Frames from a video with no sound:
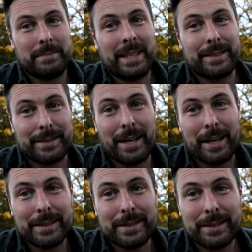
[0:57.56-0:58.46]
It
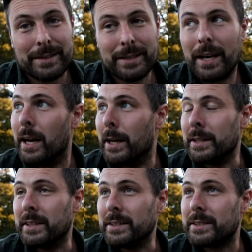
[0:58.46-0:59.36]
sucks.
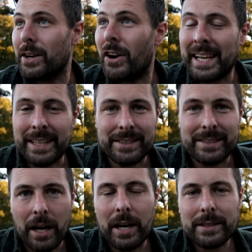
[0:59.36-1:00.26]
And dying
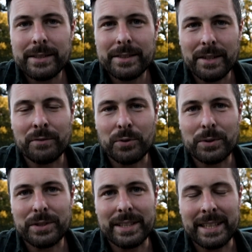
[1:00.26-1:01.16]
sucks,
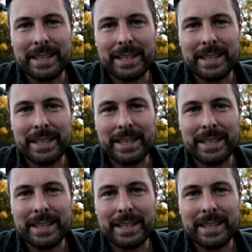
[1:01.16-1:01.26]
unfortunately.